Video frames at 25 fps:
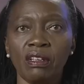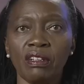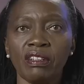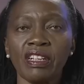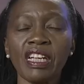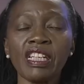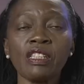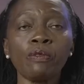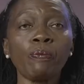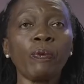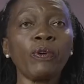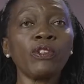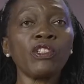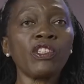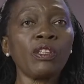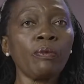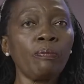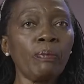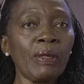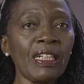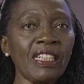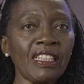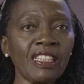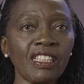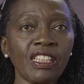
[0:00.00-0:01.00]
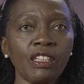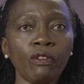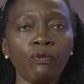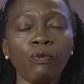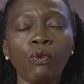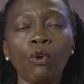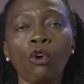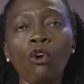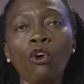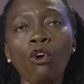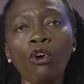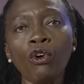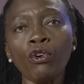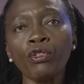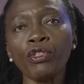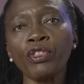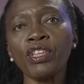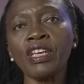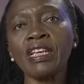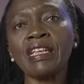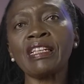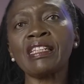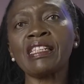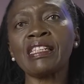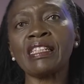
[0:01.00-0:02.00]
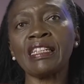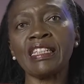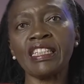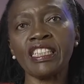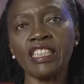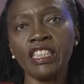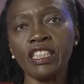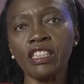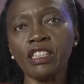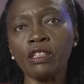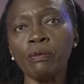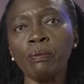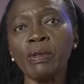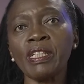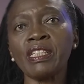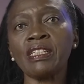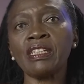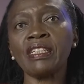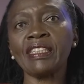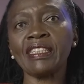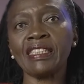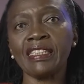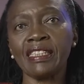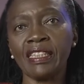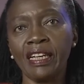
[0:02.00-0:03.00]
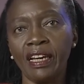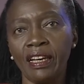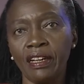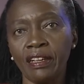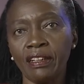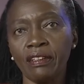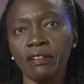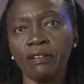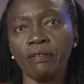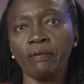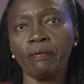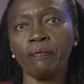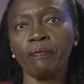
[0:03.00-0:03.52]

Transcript: responsibility for all things legitimately done.